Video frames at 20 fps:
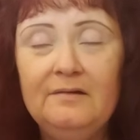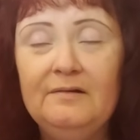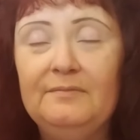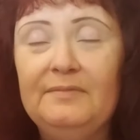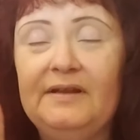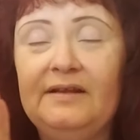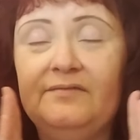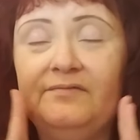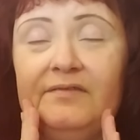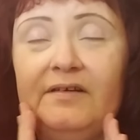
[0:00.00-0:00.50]

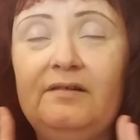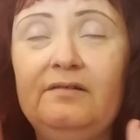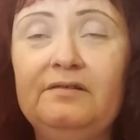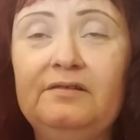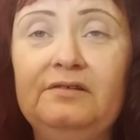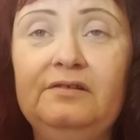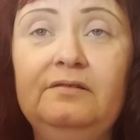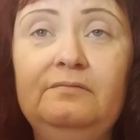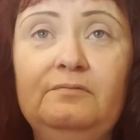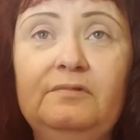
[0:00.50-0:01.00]
but it
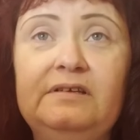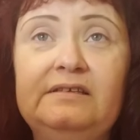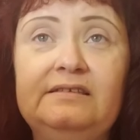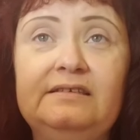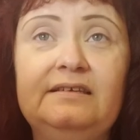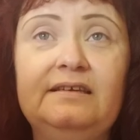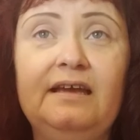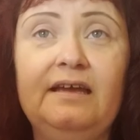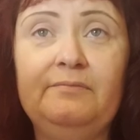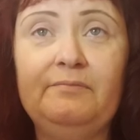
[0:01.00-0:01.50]
felt good
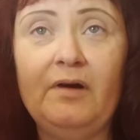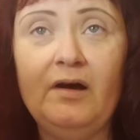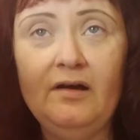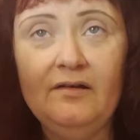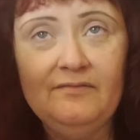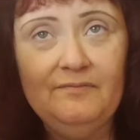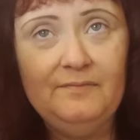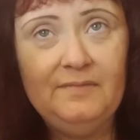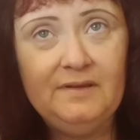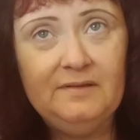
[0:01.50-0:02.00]
once it came
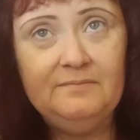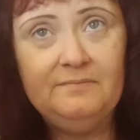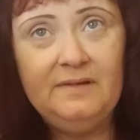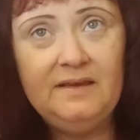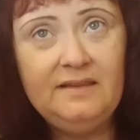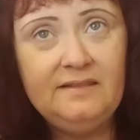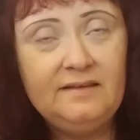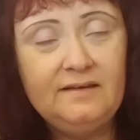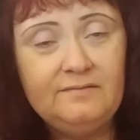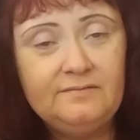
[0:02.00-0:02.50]
off. But
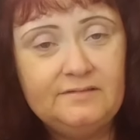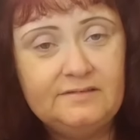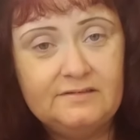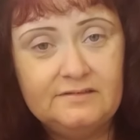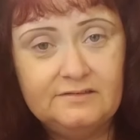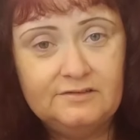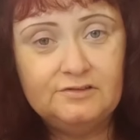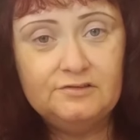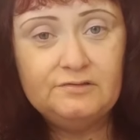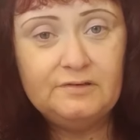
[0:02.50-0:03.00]
man, that was
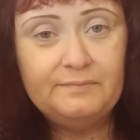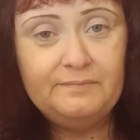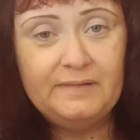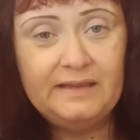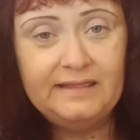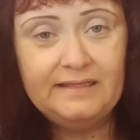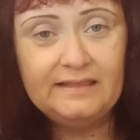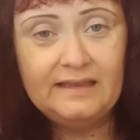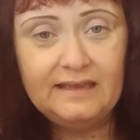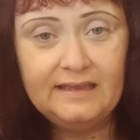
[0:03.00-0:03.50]
a
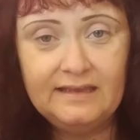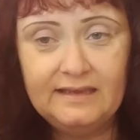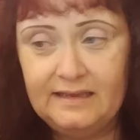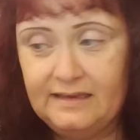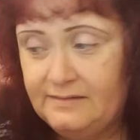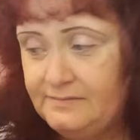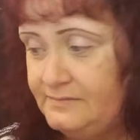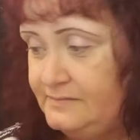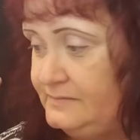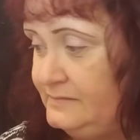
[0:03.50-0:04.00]
trippy
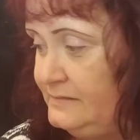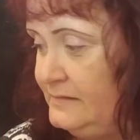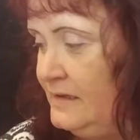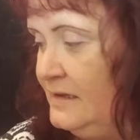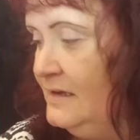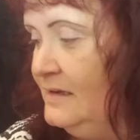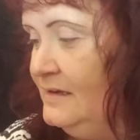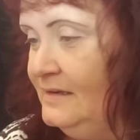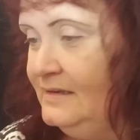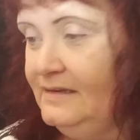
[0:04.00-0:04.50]
thing.
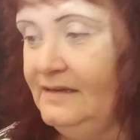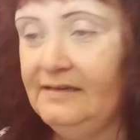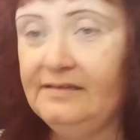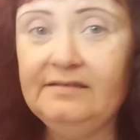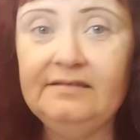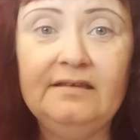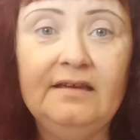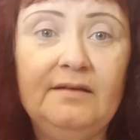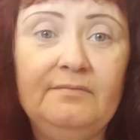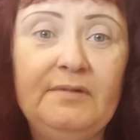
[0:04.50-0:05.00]

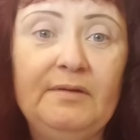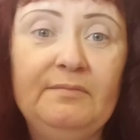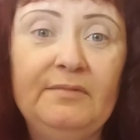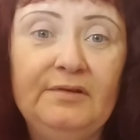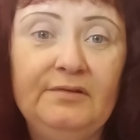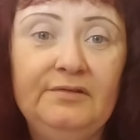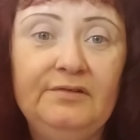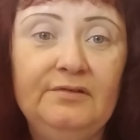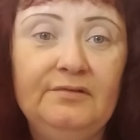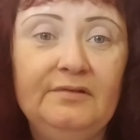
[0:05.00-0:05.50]
Next time I'm
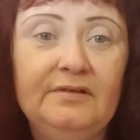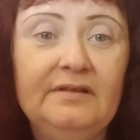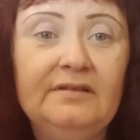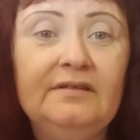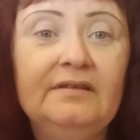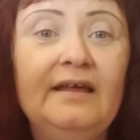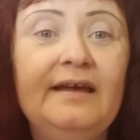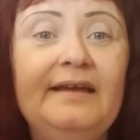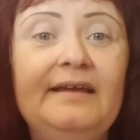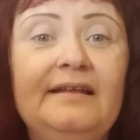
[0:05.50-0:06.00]
going to do it
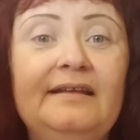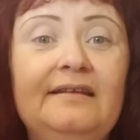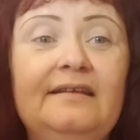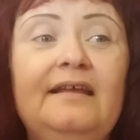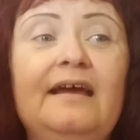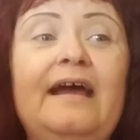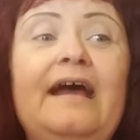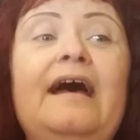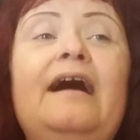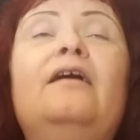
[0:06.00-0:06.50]
laying
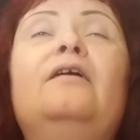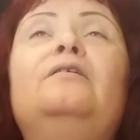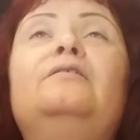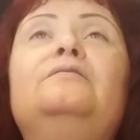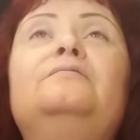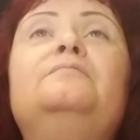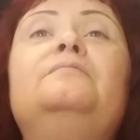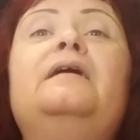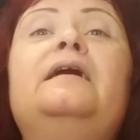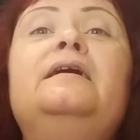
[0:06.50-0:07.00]

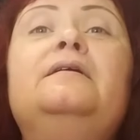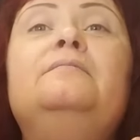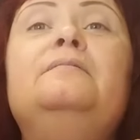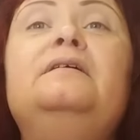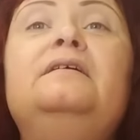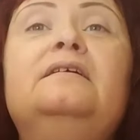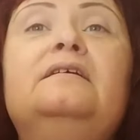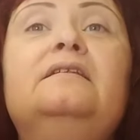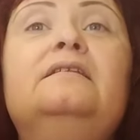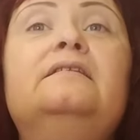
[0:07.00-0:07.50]
down
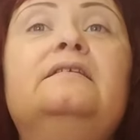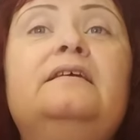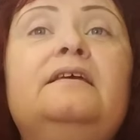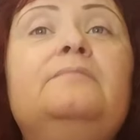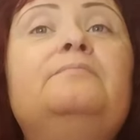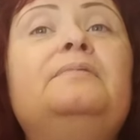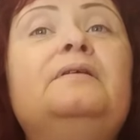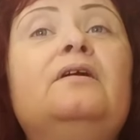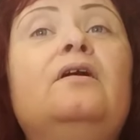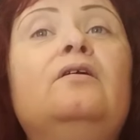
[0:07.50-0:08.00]
maybe and
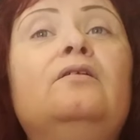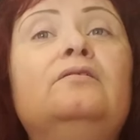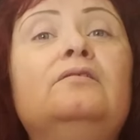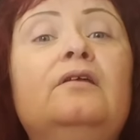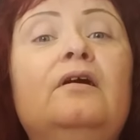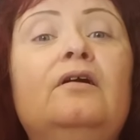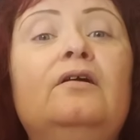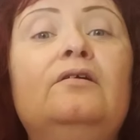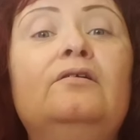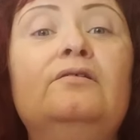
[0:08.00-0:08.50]
keep it on
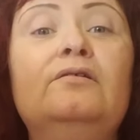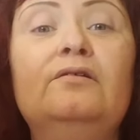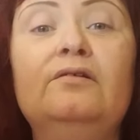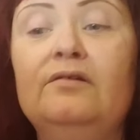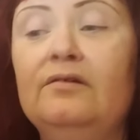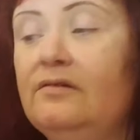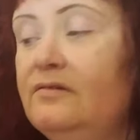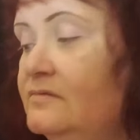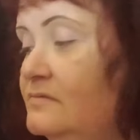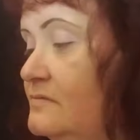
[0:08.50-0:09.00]

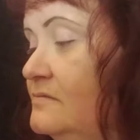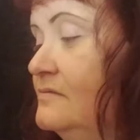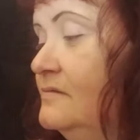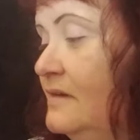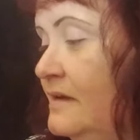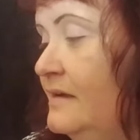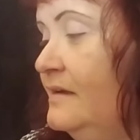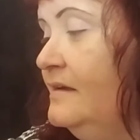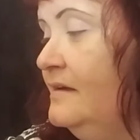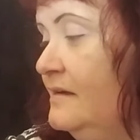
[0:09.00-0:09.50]
longer
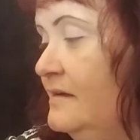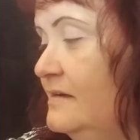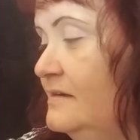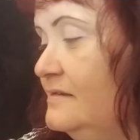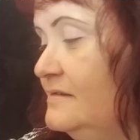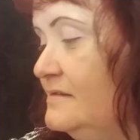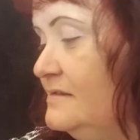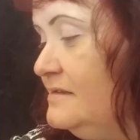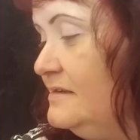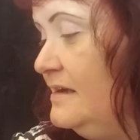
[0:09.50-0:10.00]

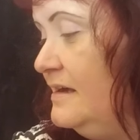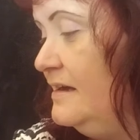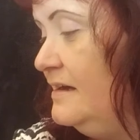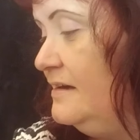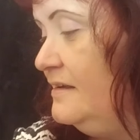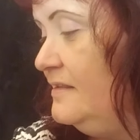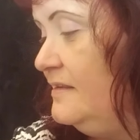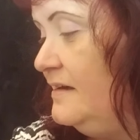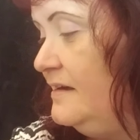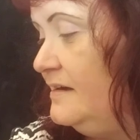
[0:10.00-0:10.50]
and see
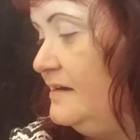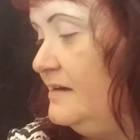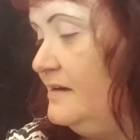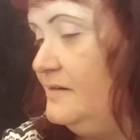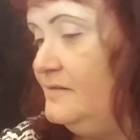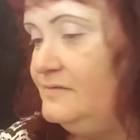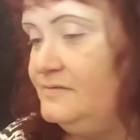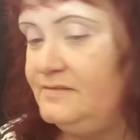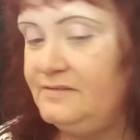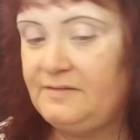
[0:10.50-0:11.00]
how that
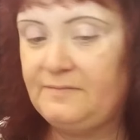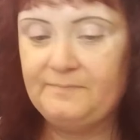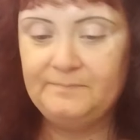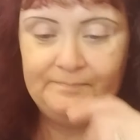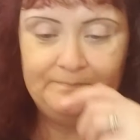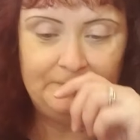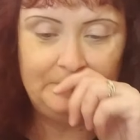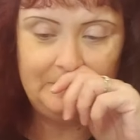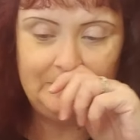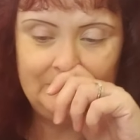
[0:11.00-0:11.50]
goes.
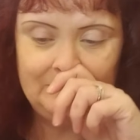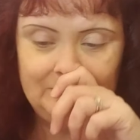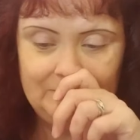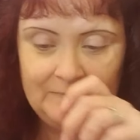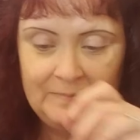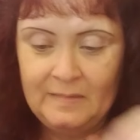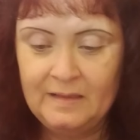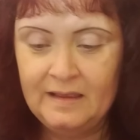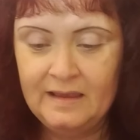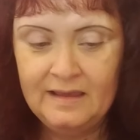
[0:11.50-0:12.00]

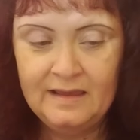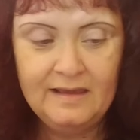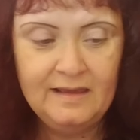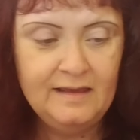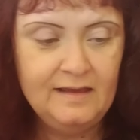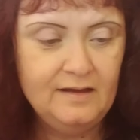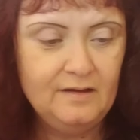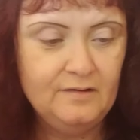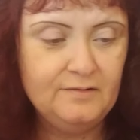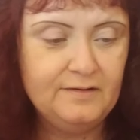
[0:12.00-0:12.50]

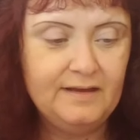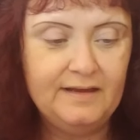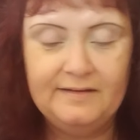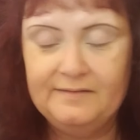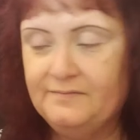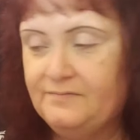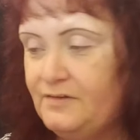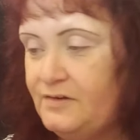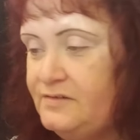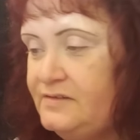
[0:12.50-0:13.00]
Okay,
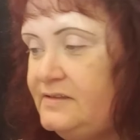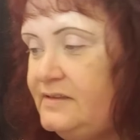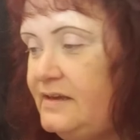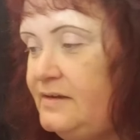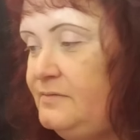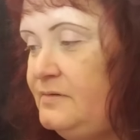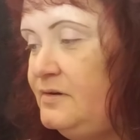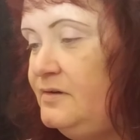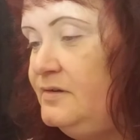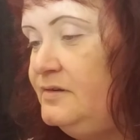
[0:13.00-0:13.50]
first
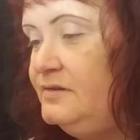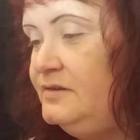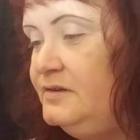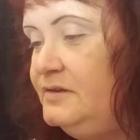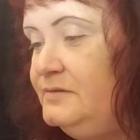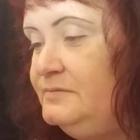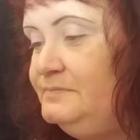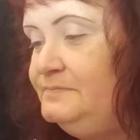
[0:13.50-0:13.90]
thing we're going to